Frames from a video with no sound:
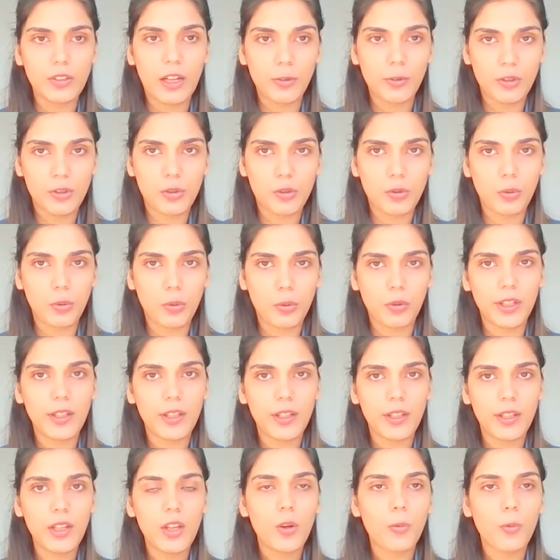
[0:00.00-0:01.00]
story,
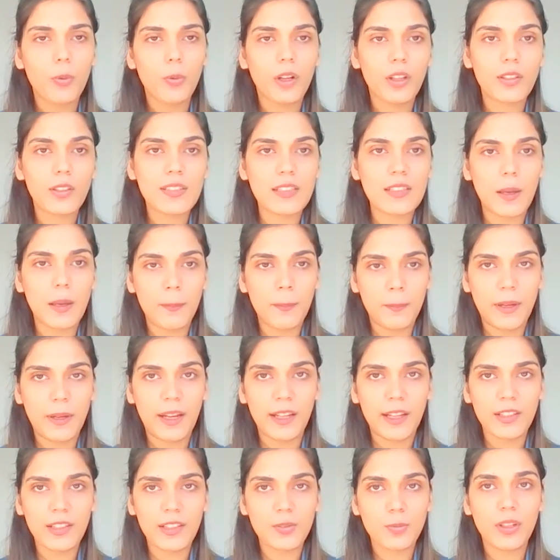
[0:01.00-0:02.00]
where some
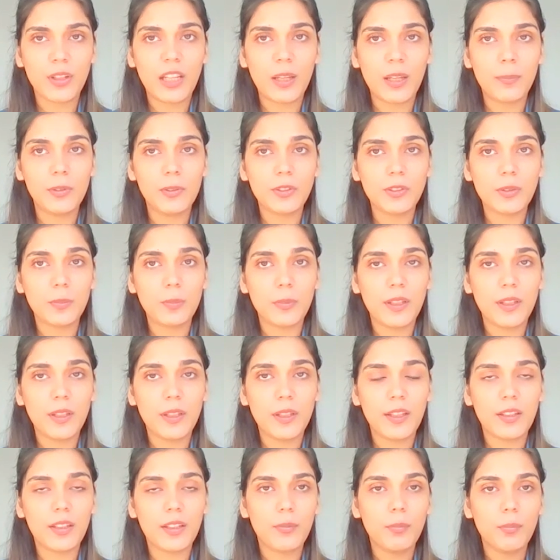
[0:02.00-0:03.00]
banks were able to
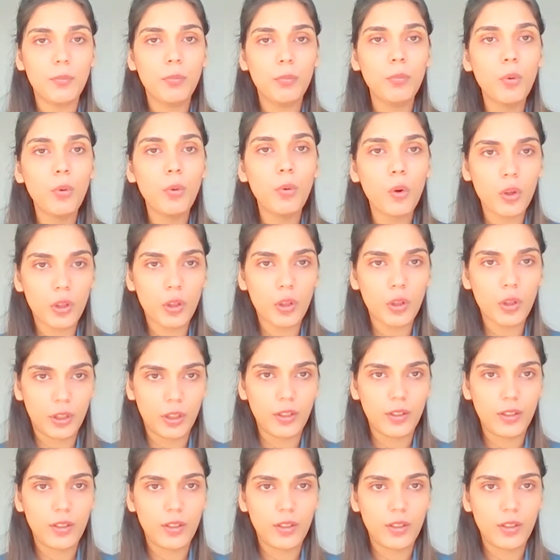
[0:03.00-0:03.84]
make more